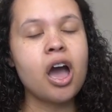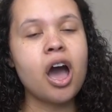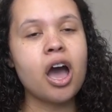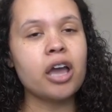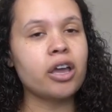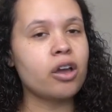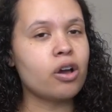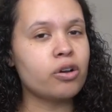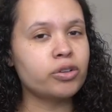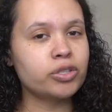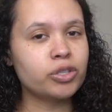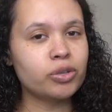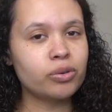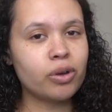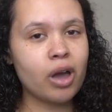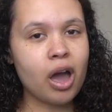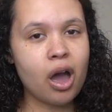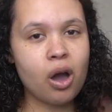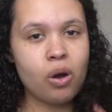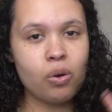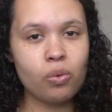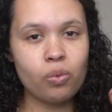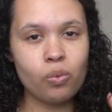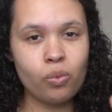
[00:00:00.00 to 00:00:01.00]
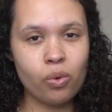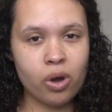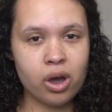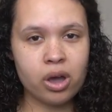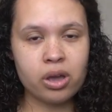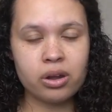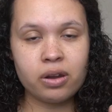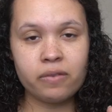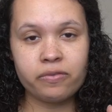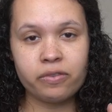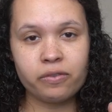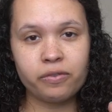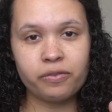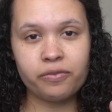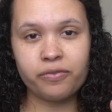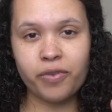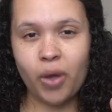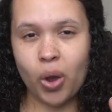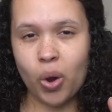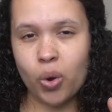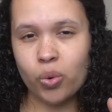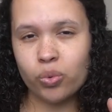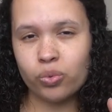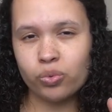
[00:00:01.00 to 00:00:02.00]
I also got one of the
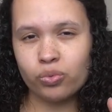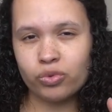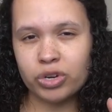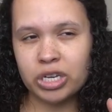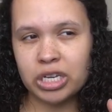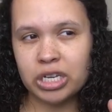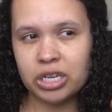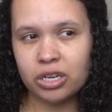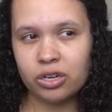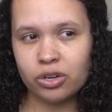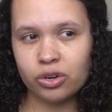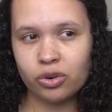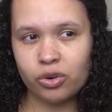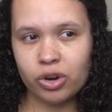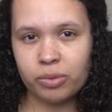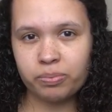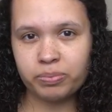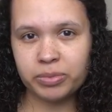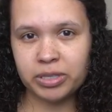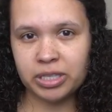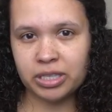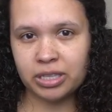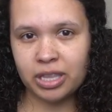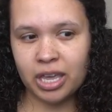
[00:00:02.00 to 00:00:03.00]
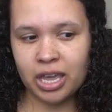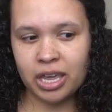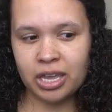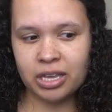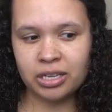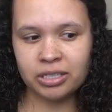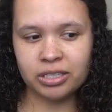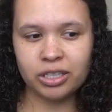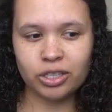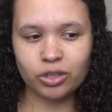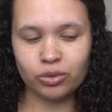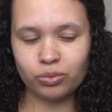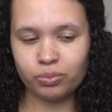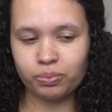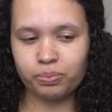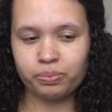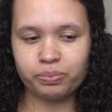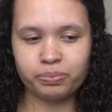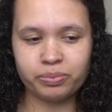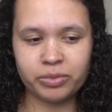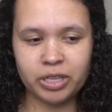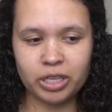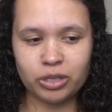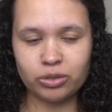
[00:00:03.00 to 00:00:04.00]
phone ring grips things that you,
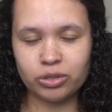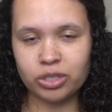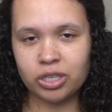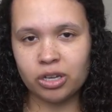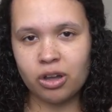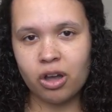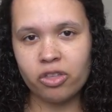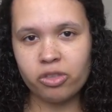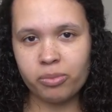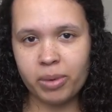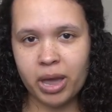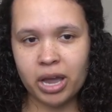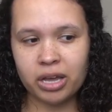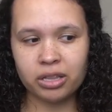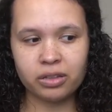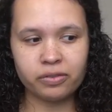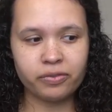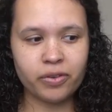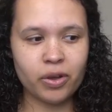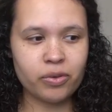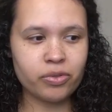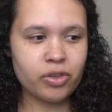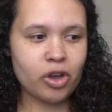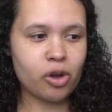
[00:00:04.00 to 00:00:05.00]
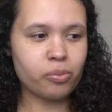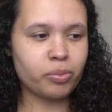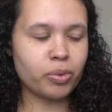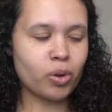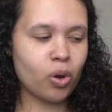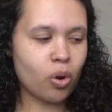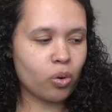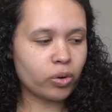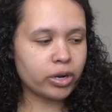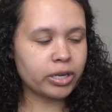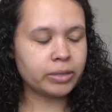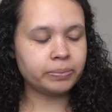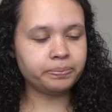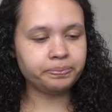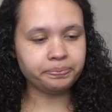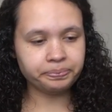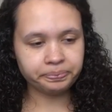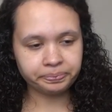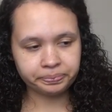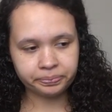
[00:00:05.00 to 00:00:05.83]
that you stick on the back of the phone to help you hold it.